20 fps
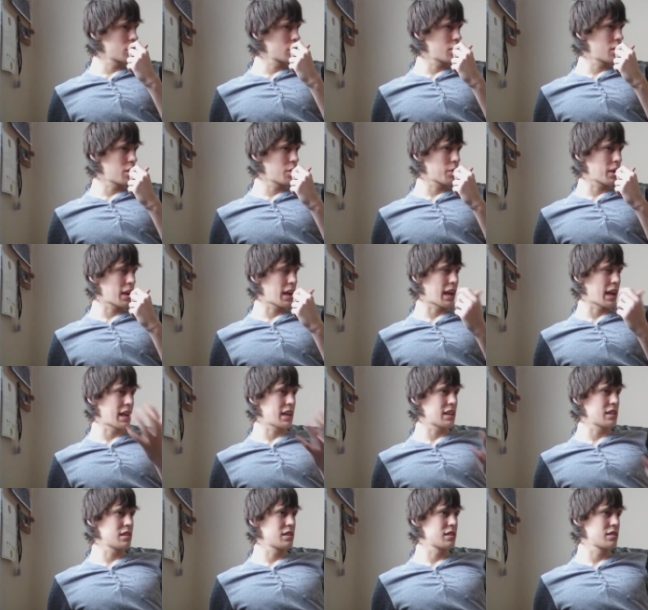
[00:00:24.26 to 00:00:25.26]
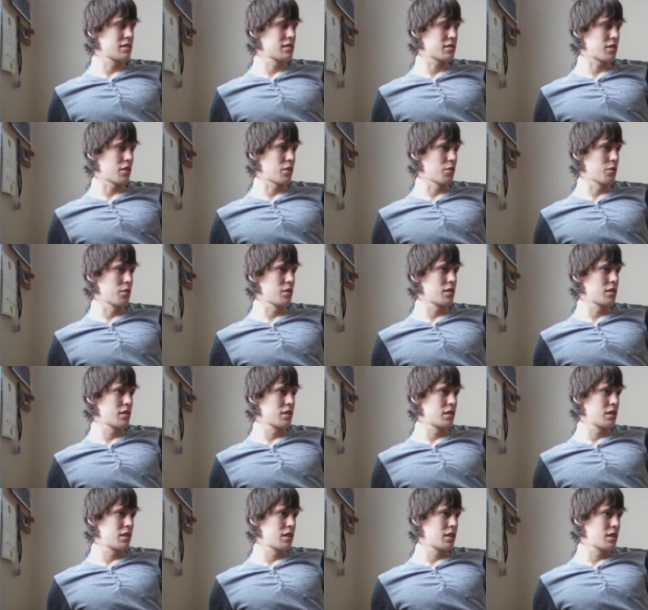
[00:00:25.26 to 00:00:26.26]
okay, so,
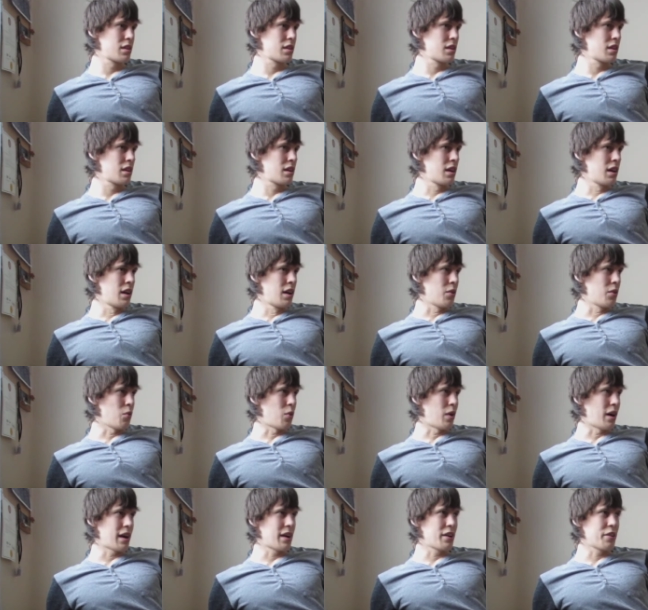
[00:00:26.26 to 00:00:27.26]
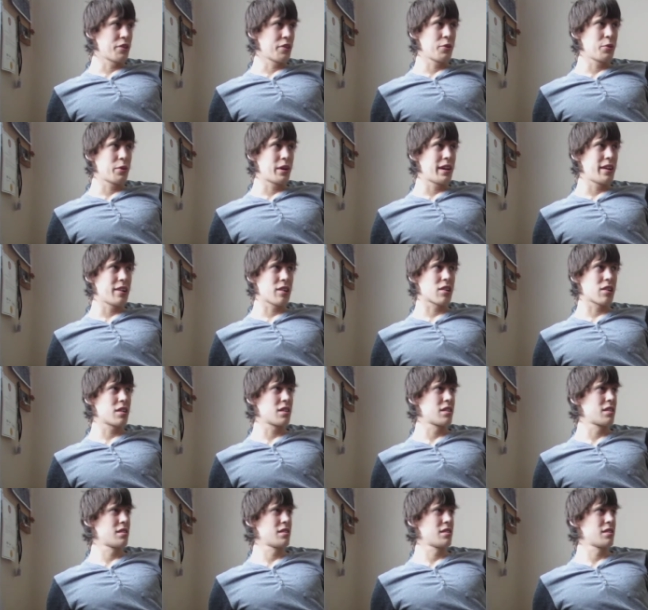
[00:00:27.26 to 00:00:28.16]
why are you here?